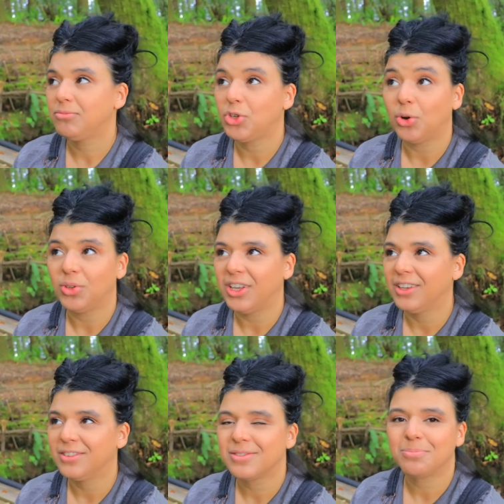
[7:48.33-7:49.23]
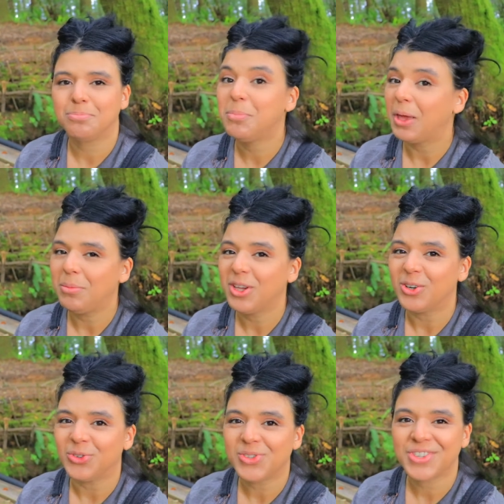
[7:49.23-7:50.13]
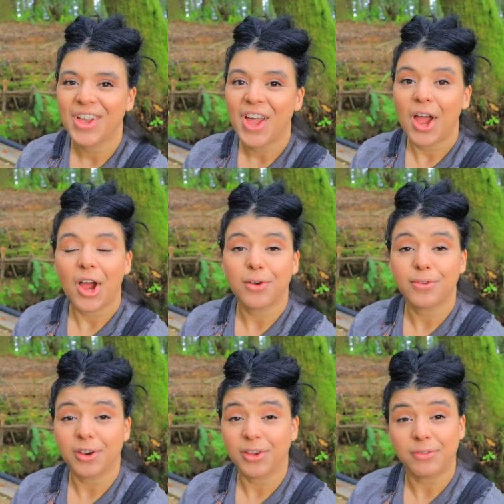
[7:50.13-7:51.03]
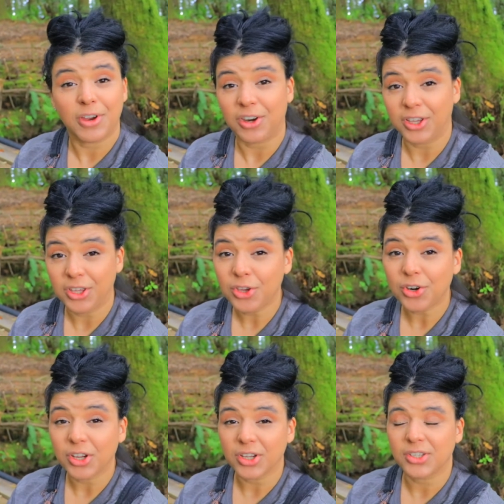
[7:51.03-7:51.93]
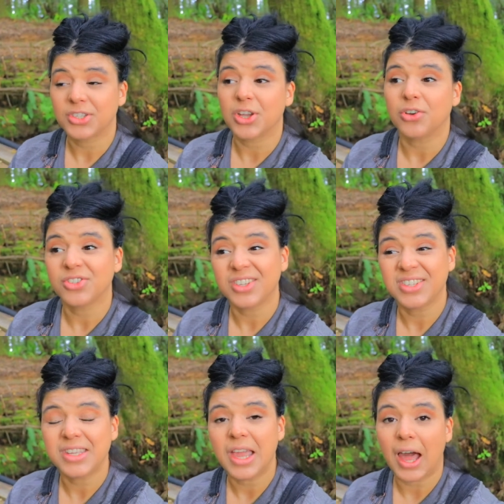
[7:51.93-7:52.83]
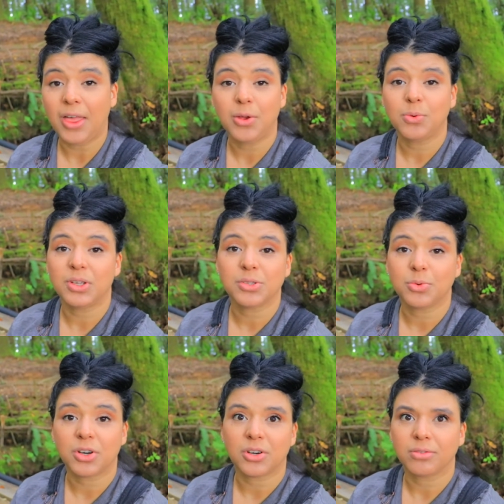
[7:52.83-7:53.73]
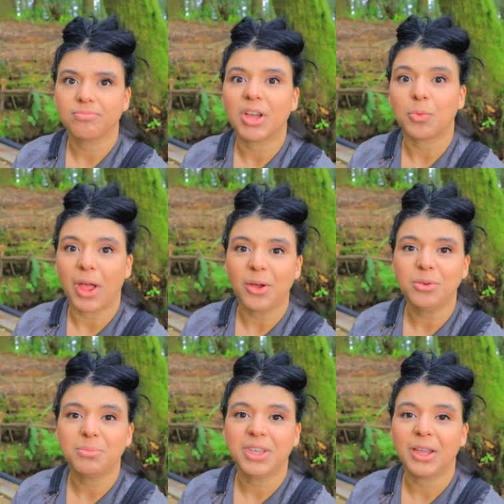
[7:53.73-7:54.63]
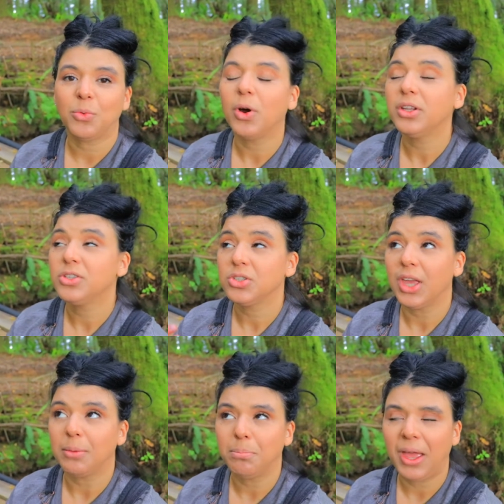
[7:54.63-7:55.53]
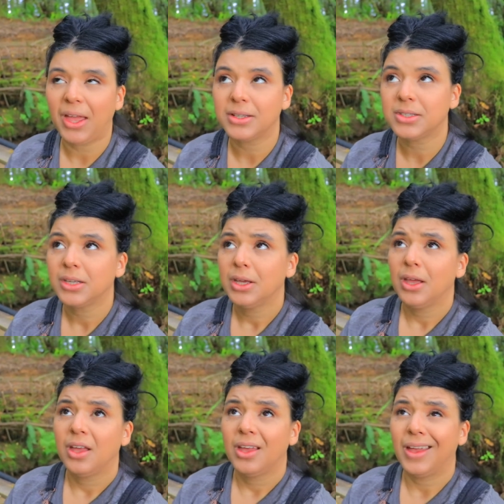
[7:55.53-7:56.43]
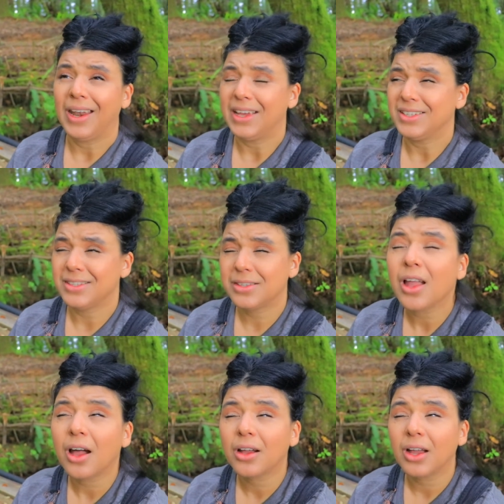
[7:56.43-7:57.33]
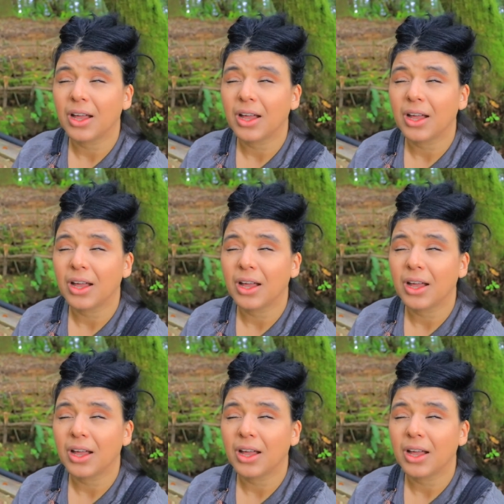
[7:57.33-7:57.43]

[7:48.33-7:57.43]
doelings baby goats are very very curious so since the other ones were around me and wanted to get pet and I stunk